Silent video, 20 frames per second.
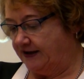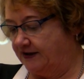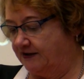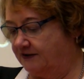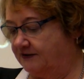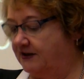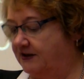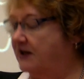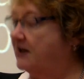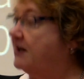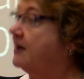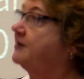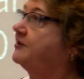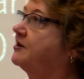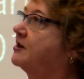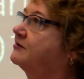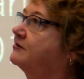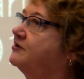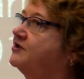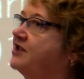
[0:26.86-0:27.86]
Now,
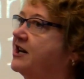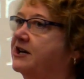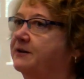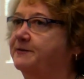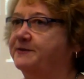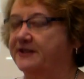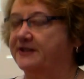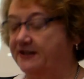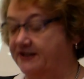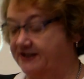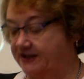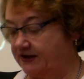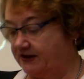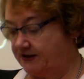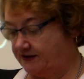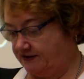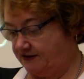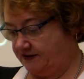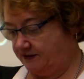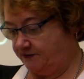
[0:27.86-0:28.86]
Dr. Jacobson is
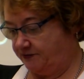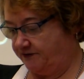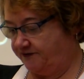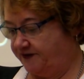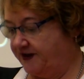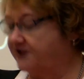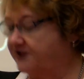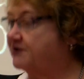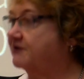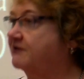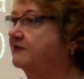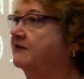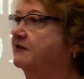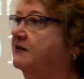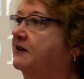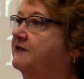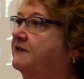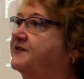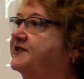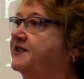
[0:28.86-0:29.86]
a
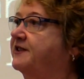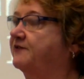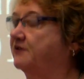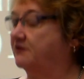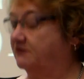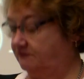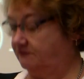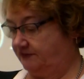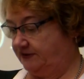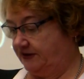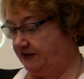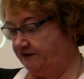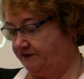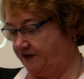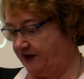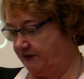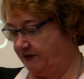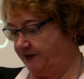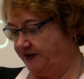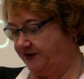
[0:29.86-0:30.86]
professor of civil and
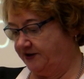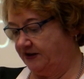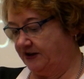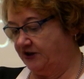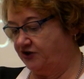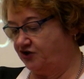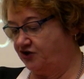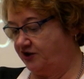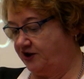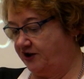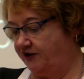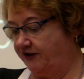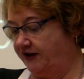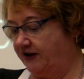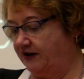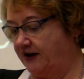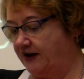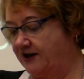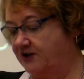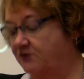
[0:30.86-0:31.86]
environmental
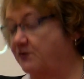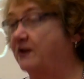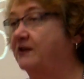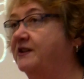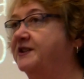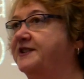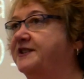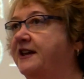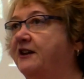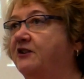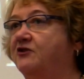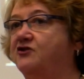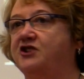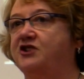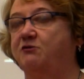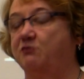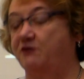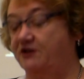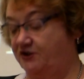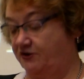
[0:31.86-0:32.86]
engineering as well as
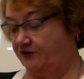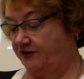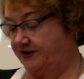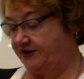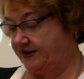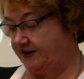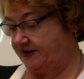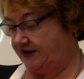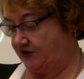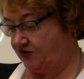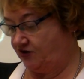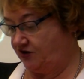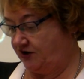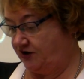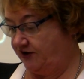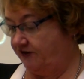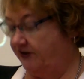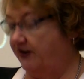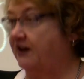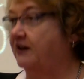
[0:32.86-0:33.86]
energy resources
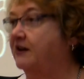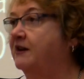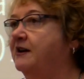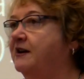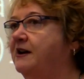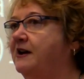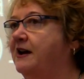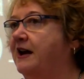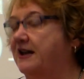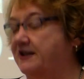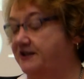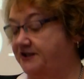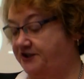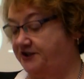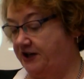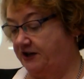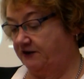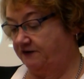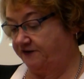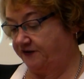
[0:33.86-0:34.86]
engineering at
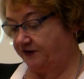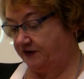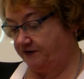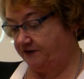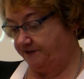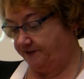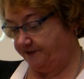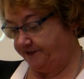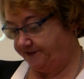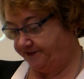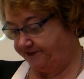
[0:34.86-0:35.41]
Stanford.